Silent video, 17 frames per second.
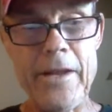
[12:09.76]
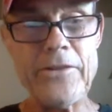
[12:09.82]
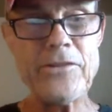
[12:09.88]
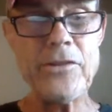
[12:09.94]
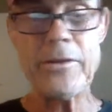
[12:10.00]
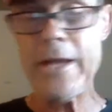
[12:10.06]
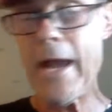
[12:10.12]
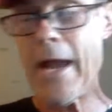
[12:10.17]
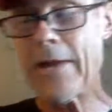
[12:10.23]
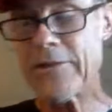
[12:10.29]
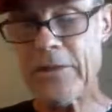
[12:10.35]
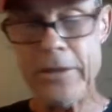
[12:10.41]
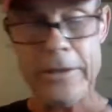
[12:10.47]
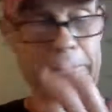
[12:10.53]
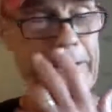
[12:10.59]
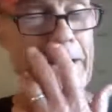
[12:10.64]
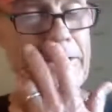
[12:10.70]
So guys,
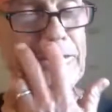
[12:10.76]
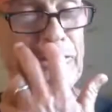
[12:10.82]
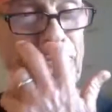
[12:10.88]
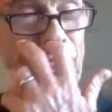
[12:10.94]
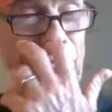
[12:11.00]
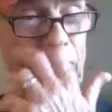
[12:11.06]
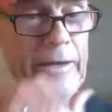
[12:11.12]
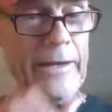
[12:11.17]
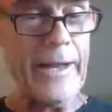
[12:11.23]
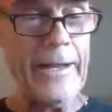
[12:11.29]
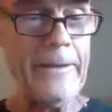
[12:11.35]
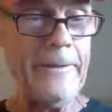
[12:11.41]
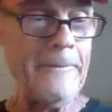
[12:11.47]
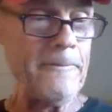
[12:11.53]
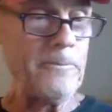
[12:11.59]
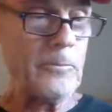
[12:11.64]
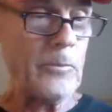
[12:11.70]
look, that's it for
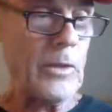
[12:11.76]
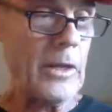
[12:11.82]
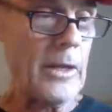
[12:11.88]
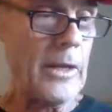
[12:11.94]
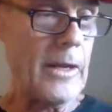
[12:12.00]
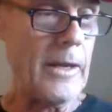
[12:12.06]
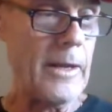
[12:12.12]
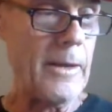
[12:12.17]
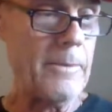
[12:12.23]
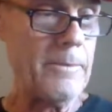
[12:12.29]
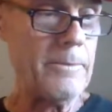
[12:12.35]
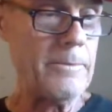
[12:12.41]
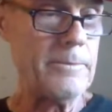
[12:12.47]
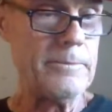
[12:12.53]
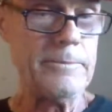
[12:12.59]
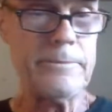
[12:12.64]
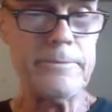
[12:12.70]
today.
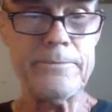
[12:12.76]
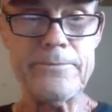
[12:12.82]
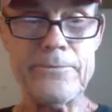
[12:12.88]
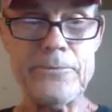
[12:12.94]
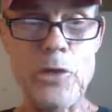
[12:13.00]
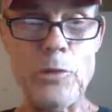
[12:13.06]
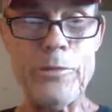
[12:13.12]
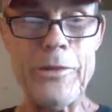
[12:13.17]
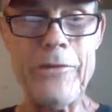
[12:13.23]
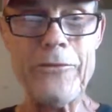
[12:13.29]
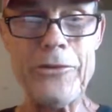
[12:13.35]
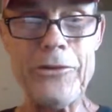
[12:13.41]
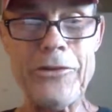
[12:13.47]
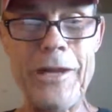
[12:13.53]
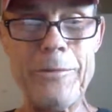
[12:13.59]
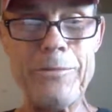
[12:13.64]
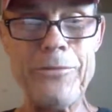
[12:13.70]
Hope you have a
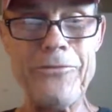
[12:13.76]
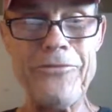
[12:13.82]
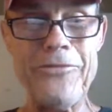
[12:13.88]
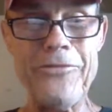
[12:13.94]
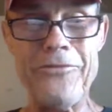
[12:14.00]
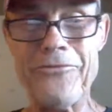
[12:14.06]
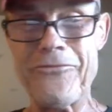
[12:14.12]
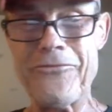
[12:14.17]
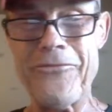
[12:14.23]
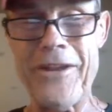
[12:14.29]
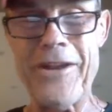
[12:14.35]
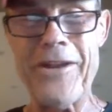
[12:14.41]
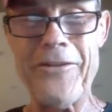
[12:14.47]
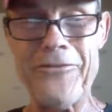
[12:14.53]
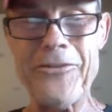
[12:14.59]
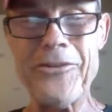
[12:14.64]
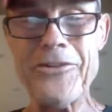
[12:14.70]
good April
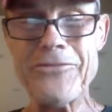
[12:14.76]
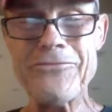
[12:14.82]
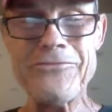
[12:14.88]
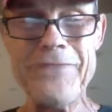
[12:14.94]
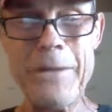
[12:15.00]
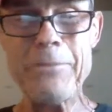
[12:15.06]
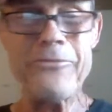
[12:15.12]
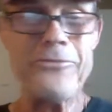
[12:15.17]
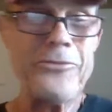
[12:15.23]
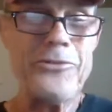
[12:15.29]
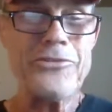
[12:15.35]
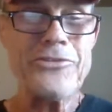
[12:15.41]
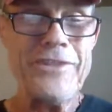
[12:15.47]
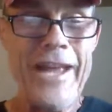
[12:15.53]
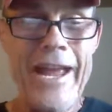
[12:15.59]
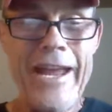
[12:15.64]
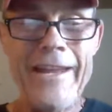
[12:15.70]
1st, April
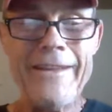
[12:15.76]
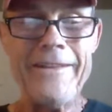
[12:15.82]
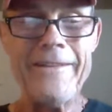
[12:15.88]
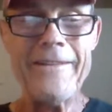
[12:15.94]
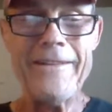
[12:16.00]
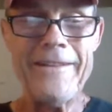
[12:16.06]
Fool's Day.